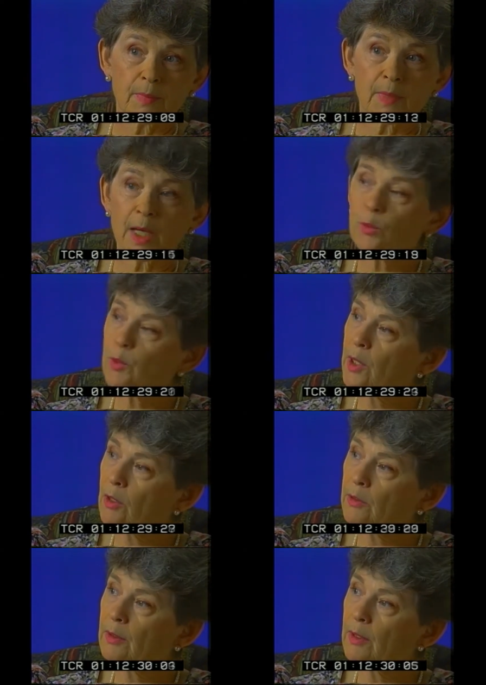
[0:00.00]
I don't
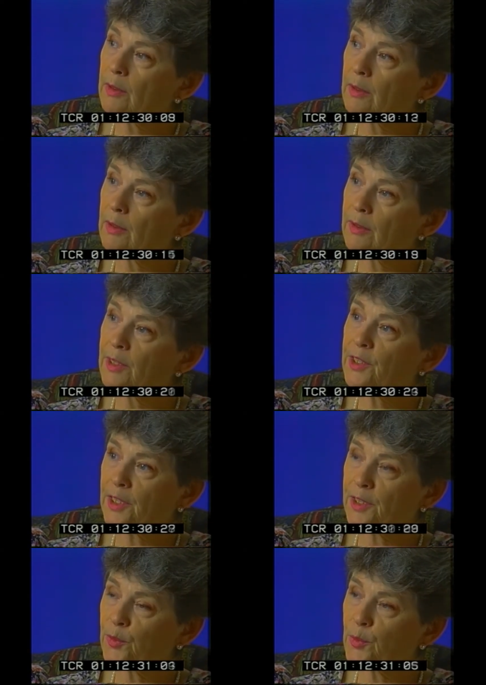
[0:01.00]
recall
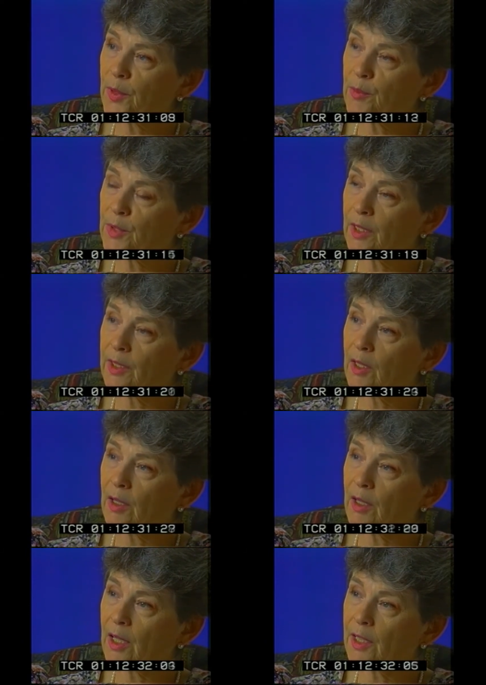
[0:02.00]
discussing it with them.
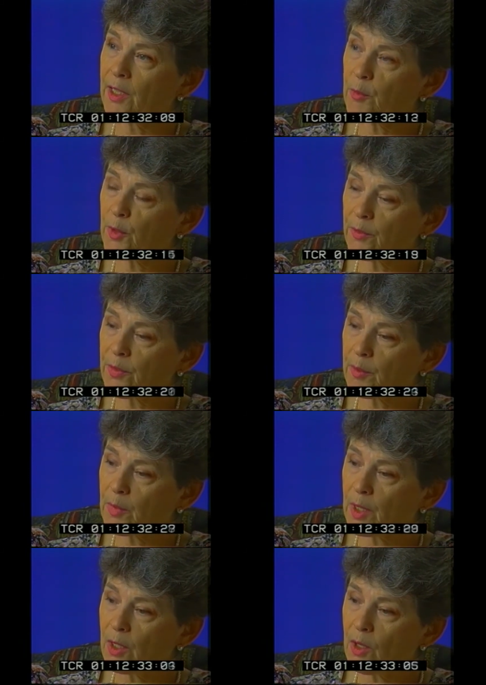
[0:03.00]
A number of them
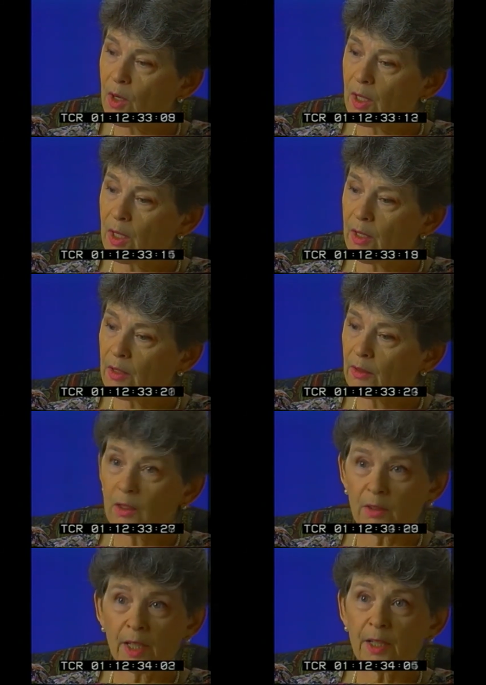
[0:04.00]

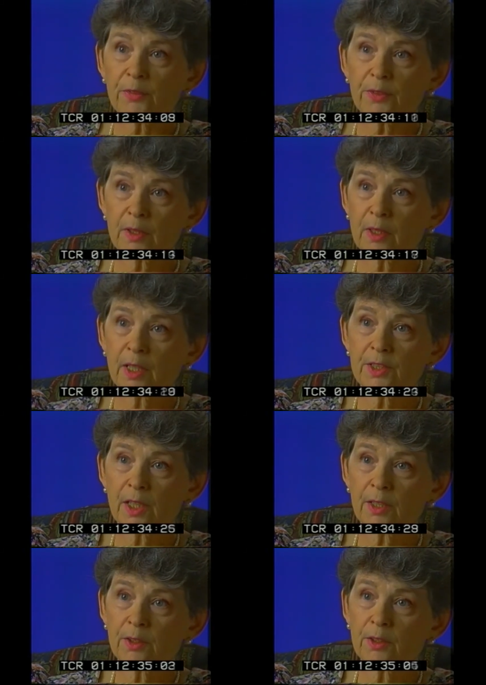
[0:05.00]
left, as I
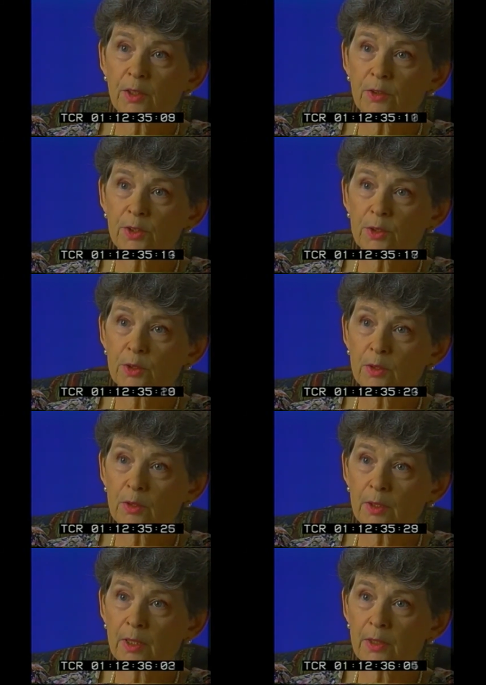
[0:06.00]
did, to go to school
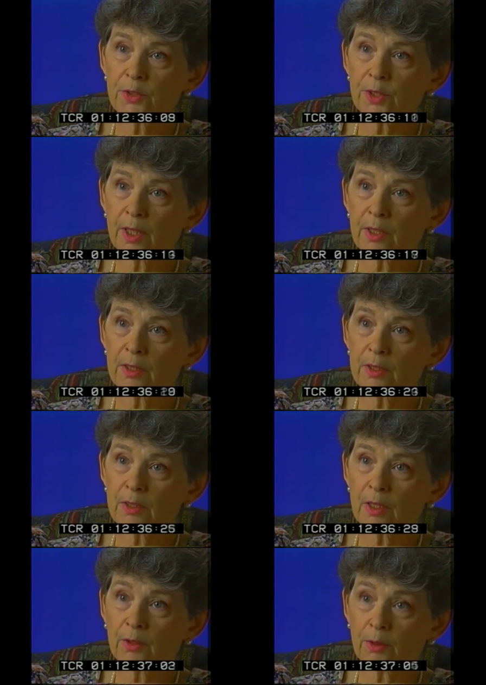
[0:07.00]
in other states,
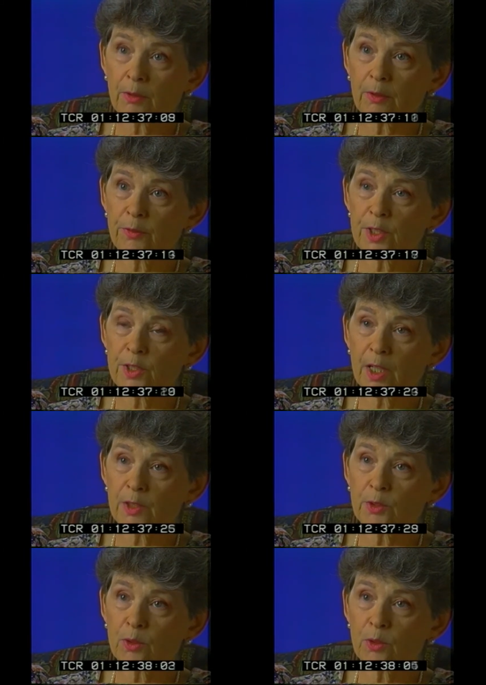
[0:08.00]
to finish high
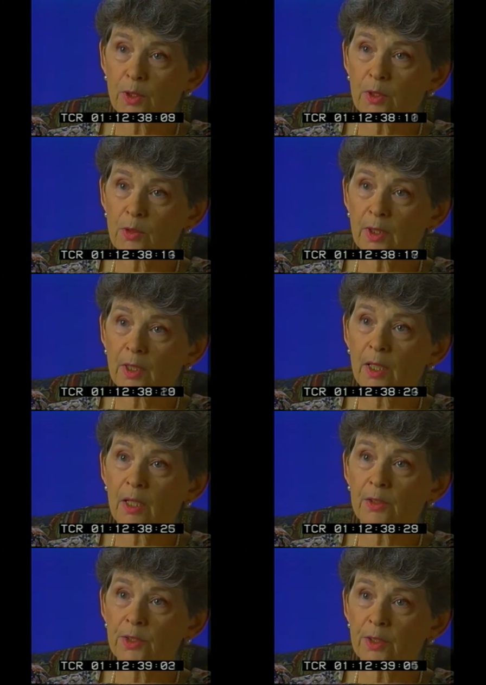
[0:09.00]
school or to go on to
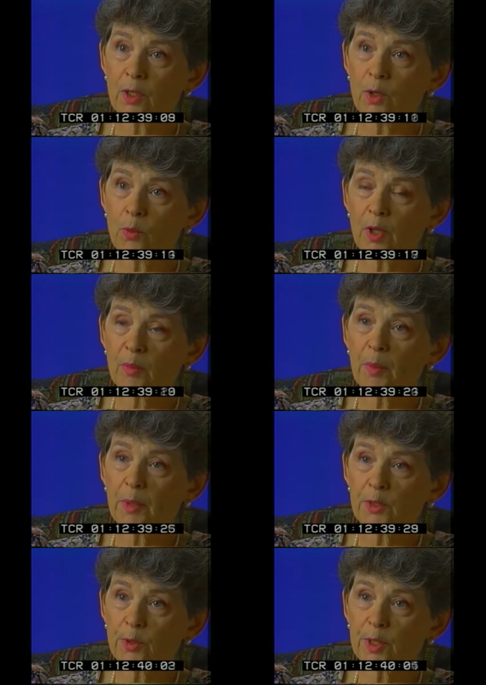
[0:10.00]
college. One of my
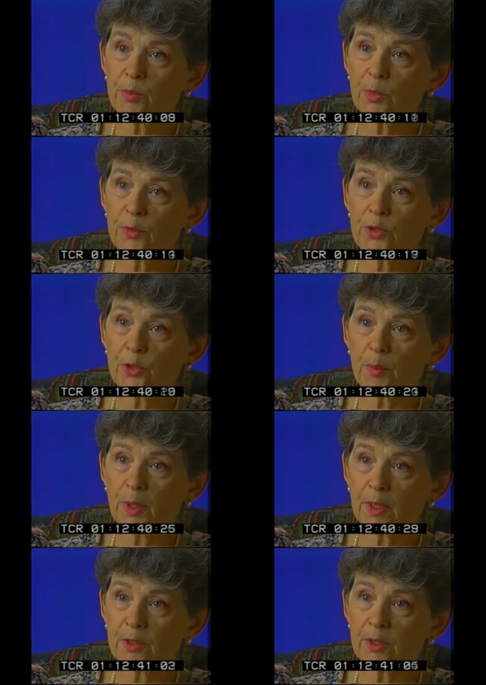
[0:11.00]
best friends moved to
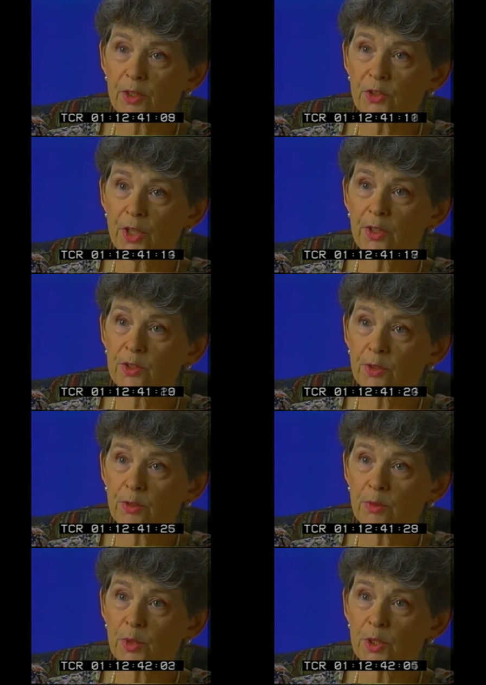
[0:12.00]
Germany as an exchange
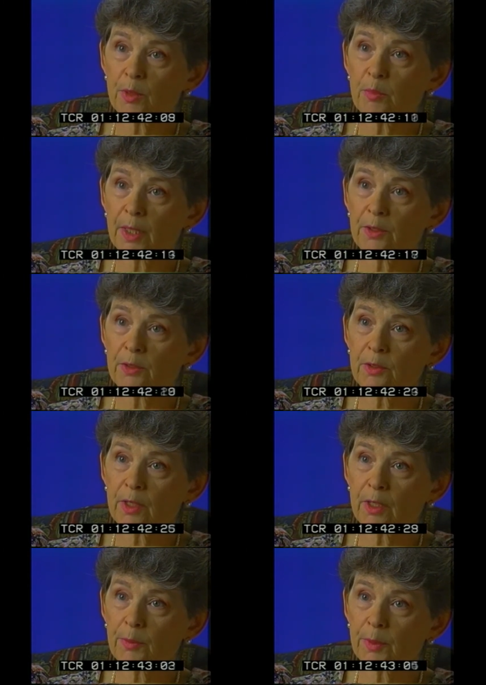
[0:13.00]
student, but she had planned to do that
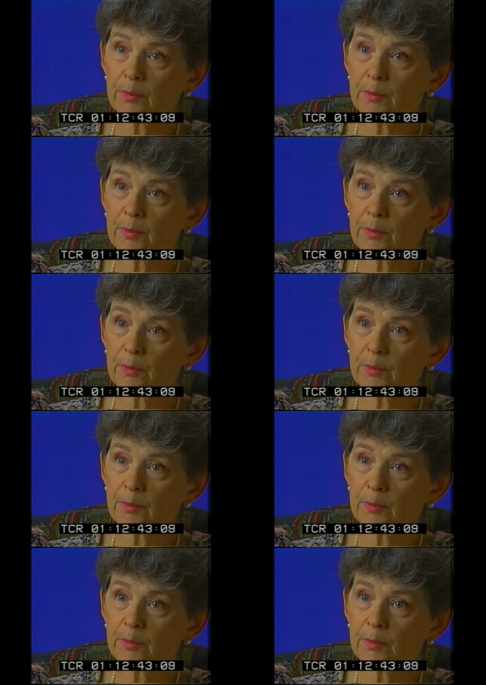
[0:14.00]
anyway.